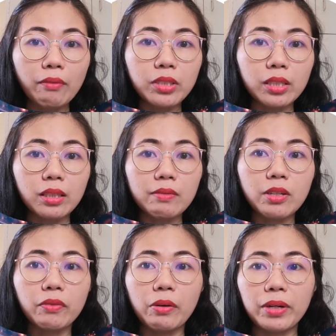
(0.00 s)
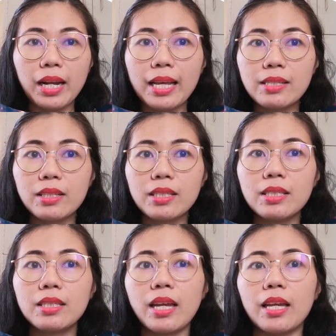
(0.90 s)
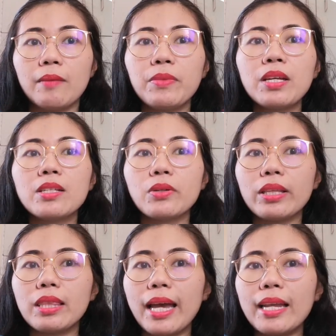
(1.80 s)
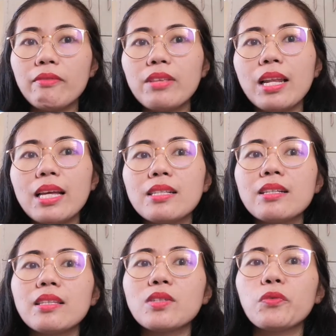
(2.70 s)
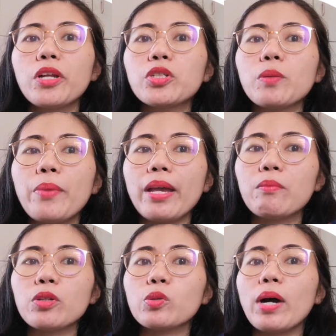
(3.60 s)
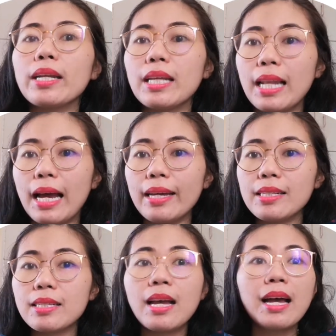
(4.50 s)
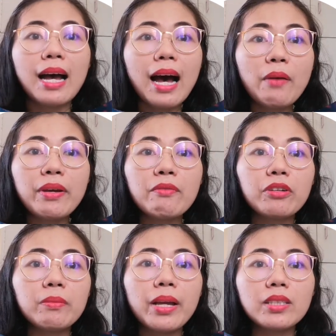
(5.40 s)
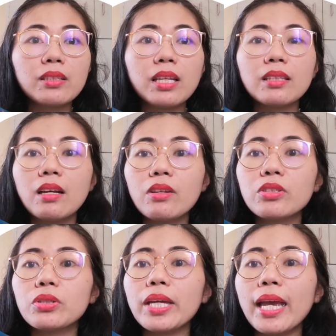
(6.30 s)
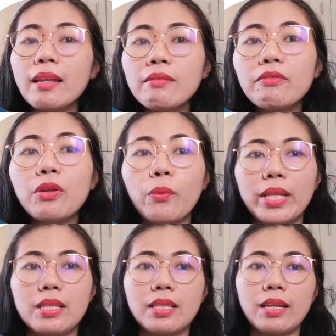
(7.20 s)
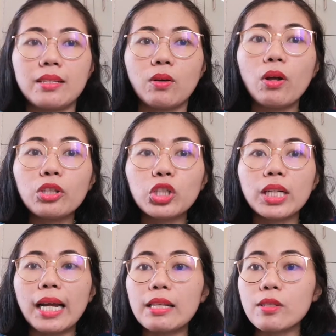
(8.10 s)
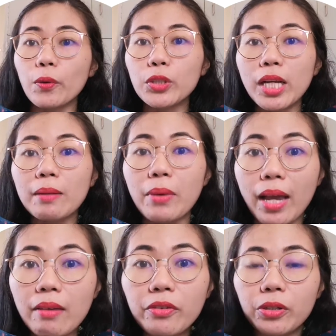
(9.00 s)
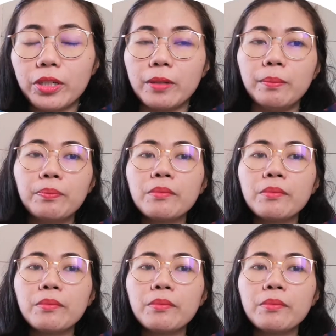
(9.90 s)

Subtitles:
the objectives of our lesson today? So at the end of the lesson, the student should be able to analyze how information technology influences culture and social behavior.